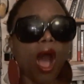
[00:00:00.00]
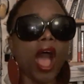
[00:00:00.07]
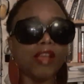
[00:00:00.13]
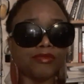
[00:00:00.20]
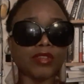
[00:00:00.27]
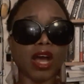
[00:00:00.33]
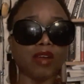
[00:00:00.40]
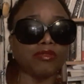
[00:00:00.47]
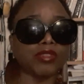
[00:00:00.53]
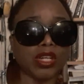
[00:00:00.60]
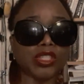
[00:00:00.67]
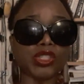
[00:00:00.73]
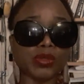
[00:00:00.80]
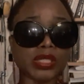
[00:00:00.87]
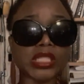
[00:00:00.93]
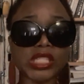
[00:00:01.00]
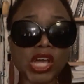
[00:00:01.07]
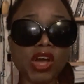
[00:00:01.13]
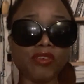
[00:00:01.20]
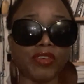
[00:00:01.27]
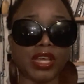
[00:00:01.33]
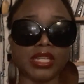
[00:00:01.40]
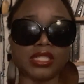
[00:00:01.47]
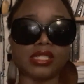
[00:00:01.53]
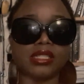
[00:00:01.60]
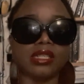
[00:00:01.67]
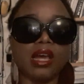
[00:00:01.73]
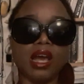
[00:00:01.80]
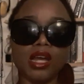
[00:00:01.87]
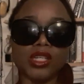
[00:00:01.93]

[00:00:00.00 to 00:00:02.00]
I've done you a service.